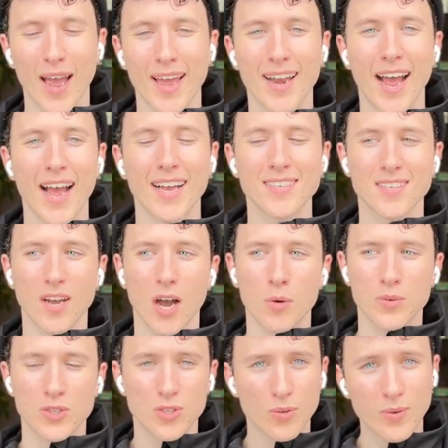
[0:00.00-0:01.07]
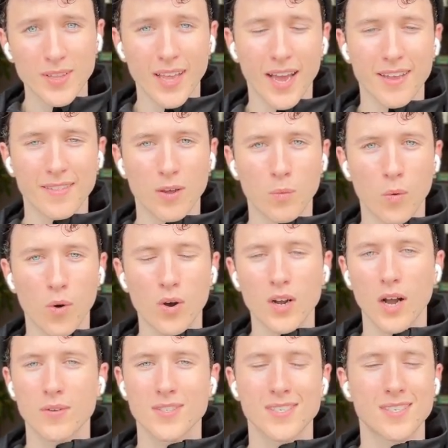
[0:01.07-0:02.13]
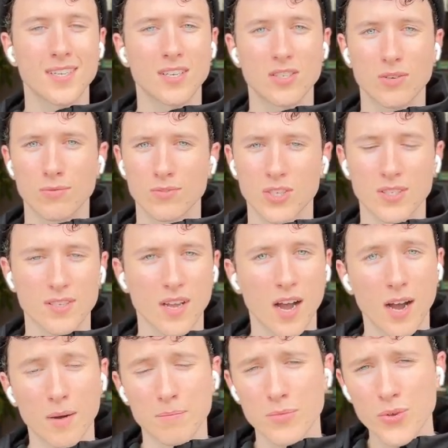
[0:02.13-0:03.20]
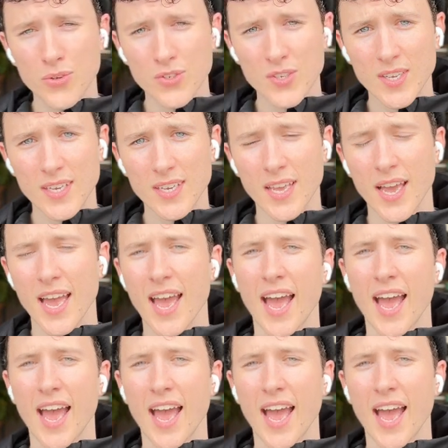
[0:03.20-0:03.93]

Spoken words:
And as I was doing that in the walk, I was listening to just calm music